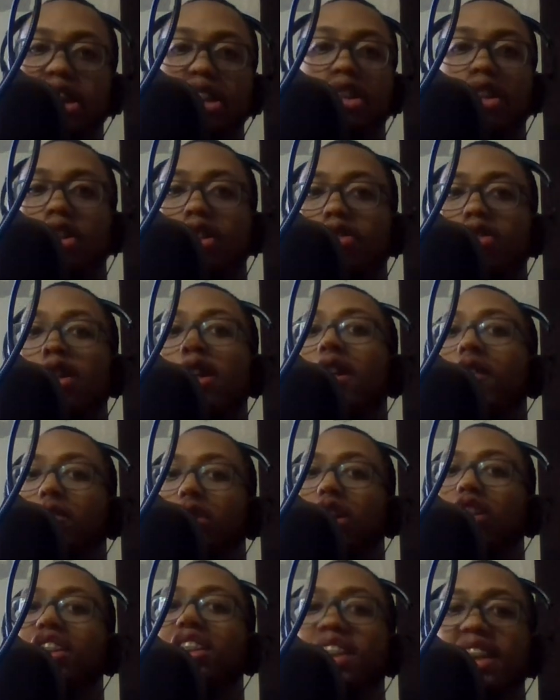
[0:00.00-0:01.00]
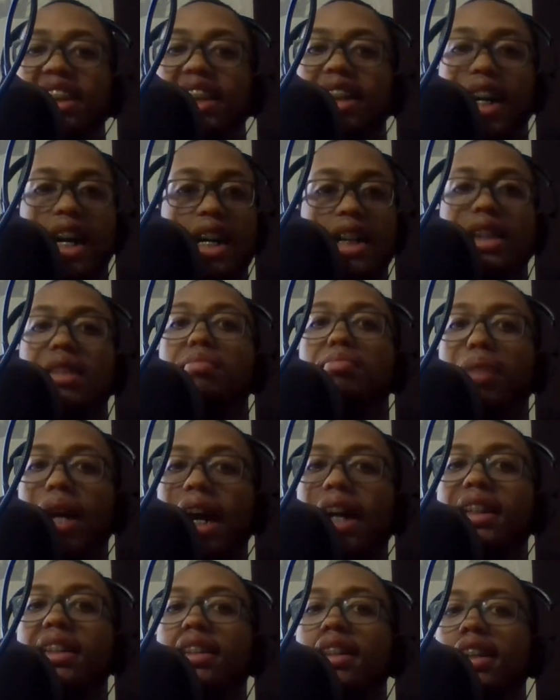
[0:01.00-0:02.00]
So we could see hockey
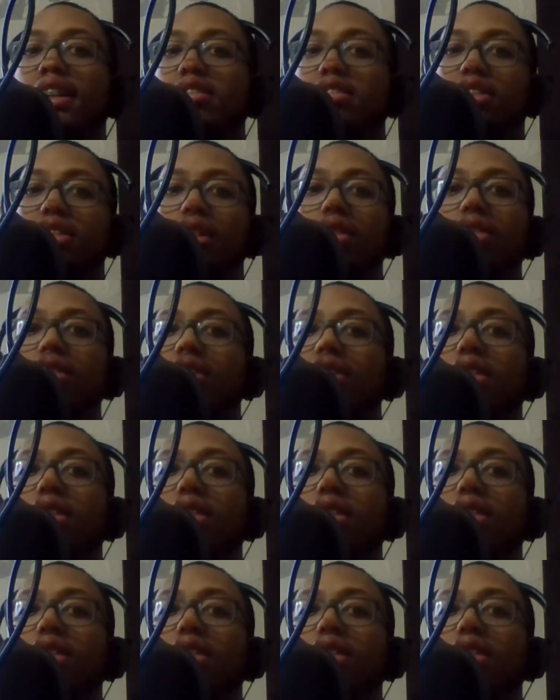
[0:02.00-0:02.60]
back in Arizona.